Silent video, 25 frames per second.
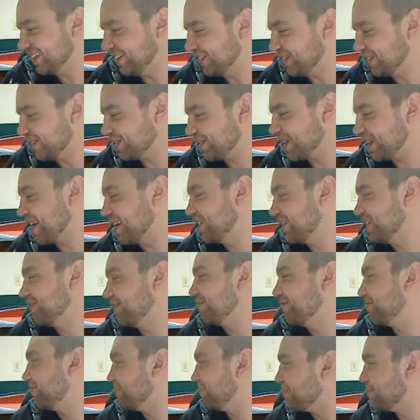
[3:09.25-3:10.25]
just kind
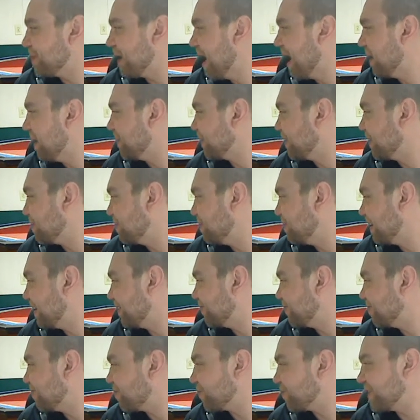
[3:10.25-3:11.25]
of popping up
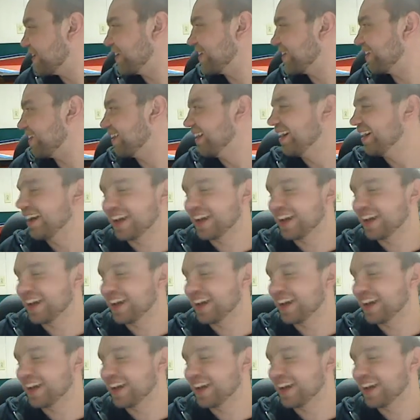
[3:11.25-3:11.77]
out of nowhere,